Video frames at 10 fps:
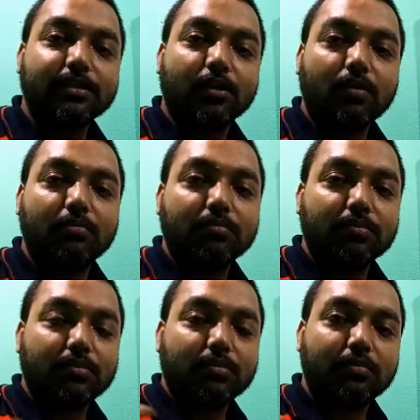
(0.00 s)
or
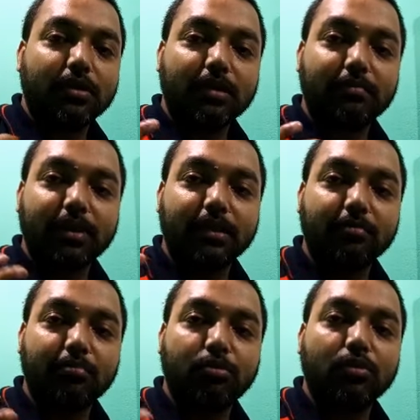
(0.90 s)
a
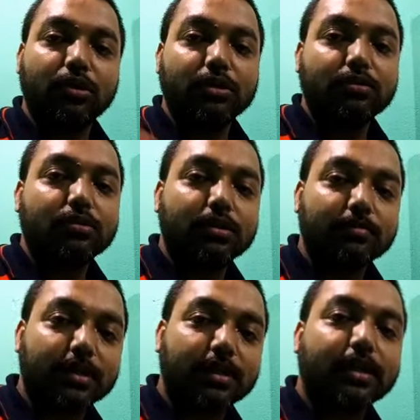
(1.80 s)
big boulders or
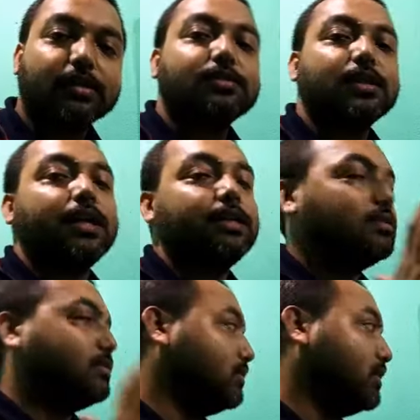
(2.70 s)
something can
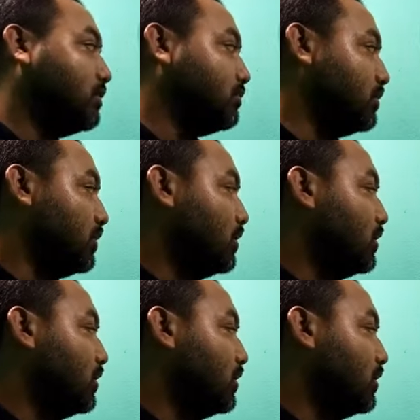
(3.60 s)
slide down.